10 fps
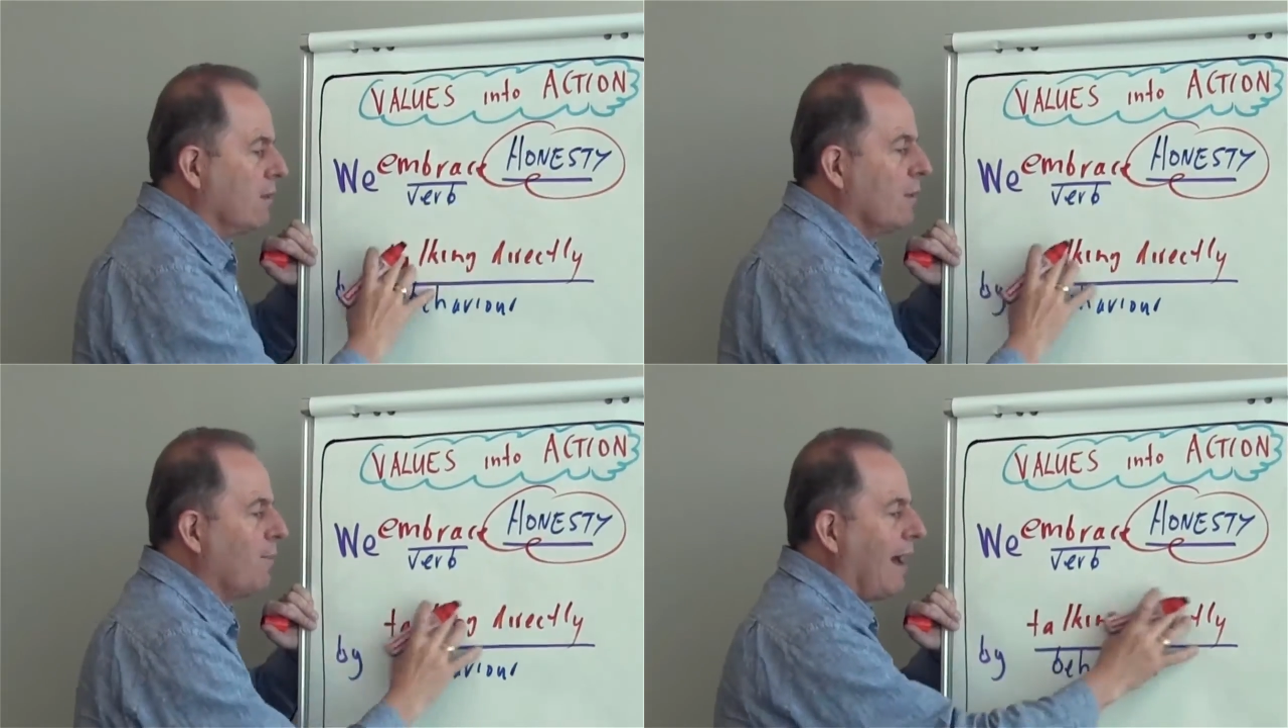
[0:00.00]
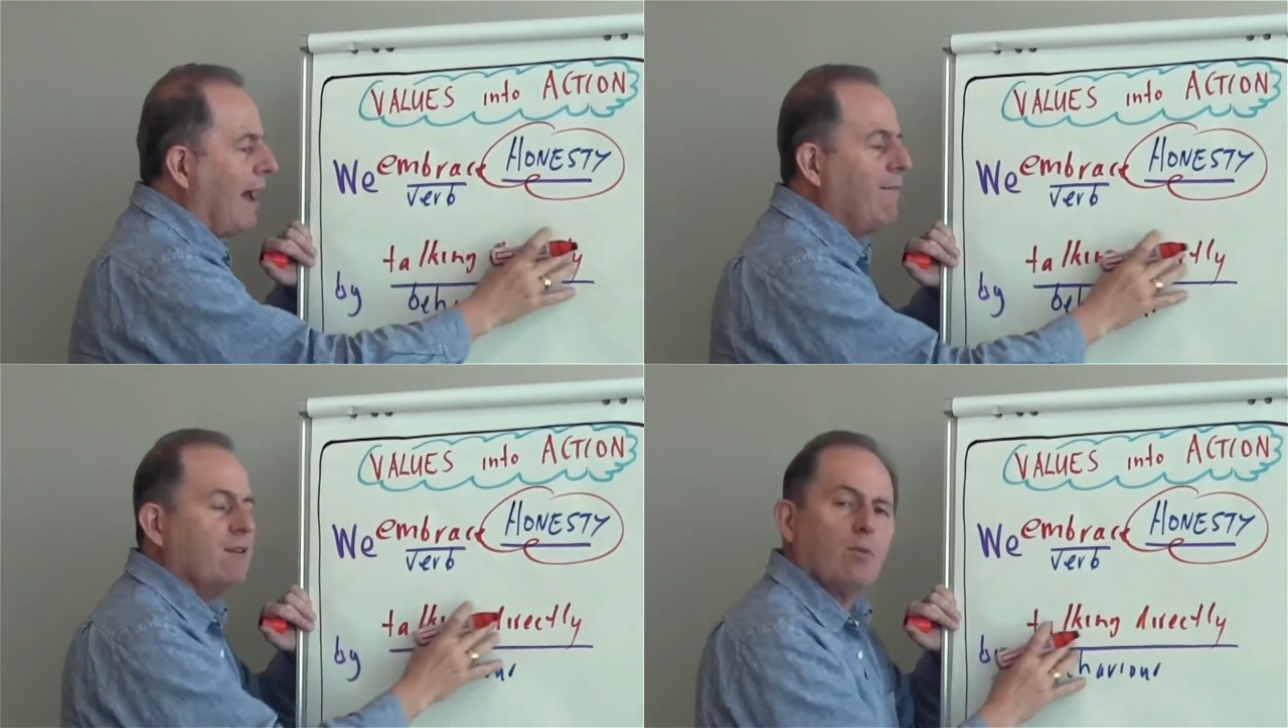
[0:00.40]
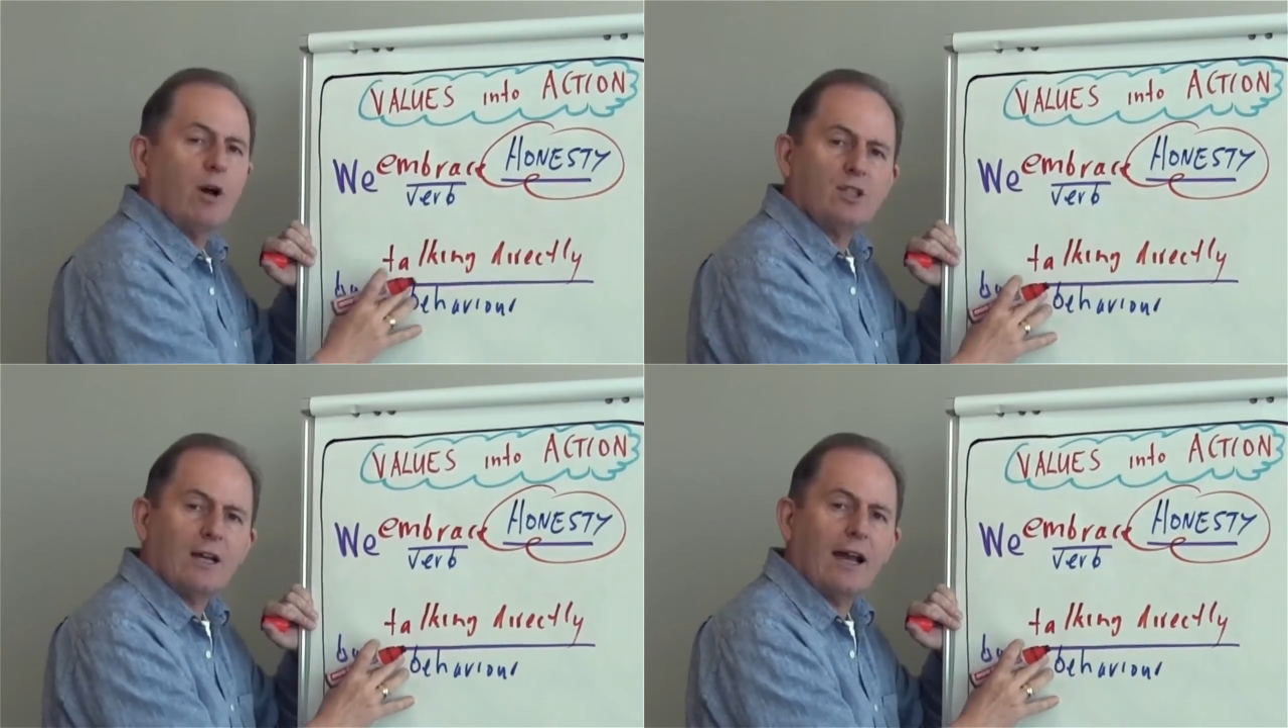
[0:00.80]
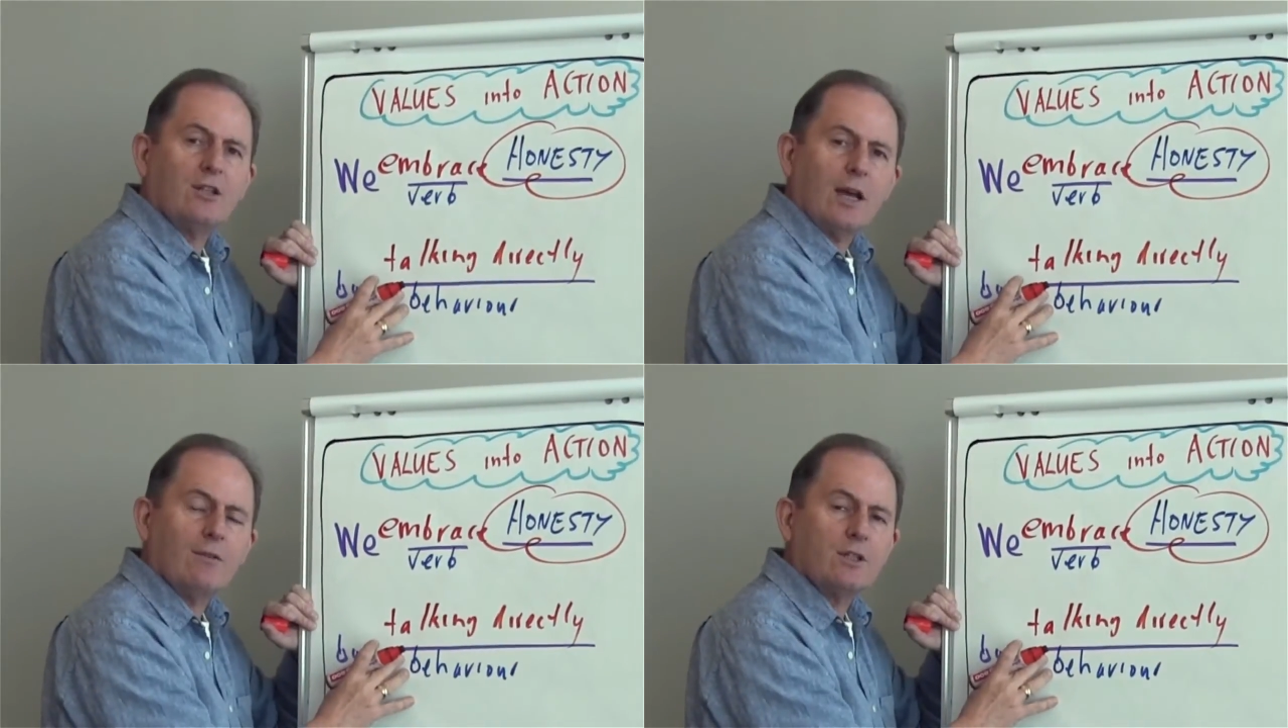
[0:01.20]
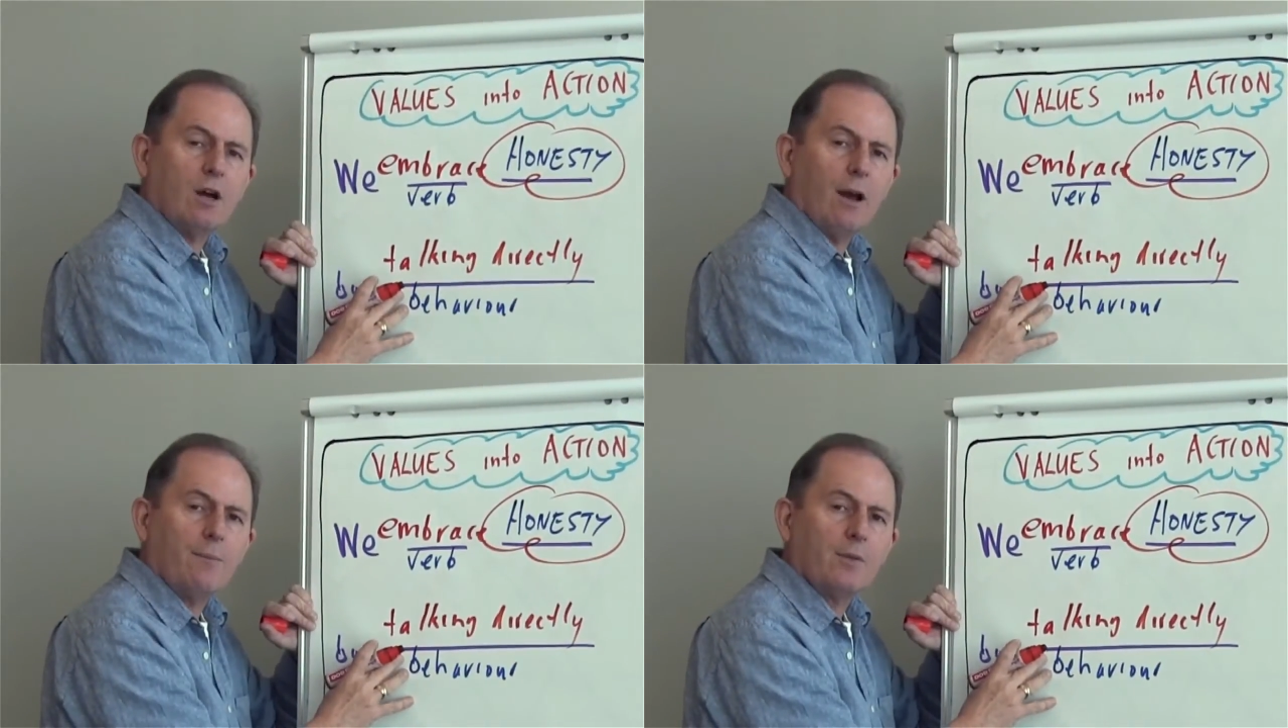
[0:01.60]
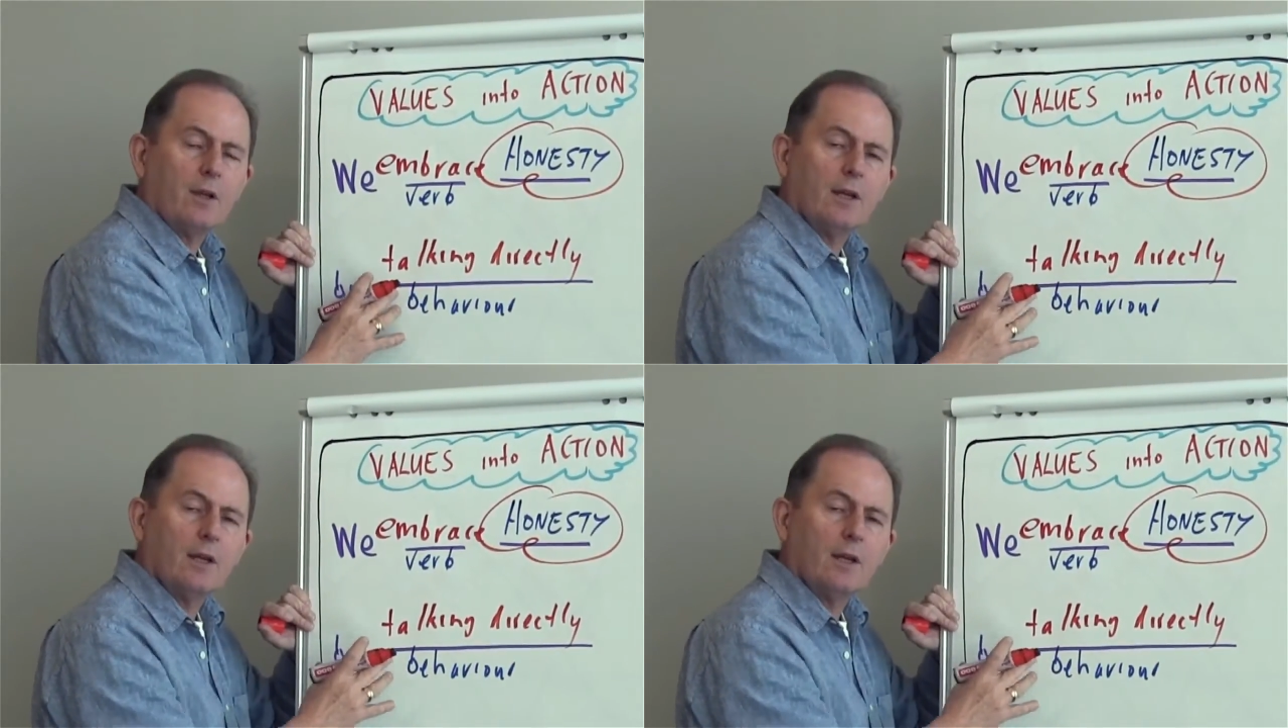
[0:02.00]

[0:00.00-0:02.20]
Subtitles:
The behaviours might change over time.